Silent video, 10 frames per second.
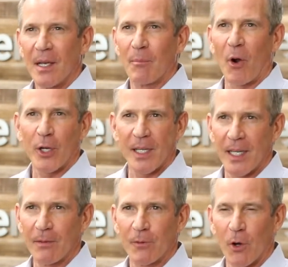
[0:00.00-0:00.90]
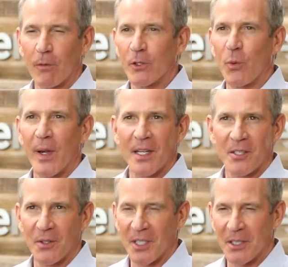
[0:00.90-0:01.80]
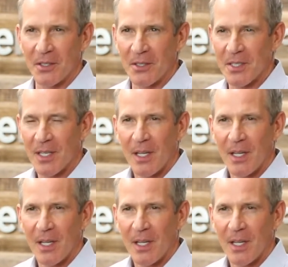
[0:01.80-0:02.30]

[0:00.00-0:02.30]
marketing for over 22 years.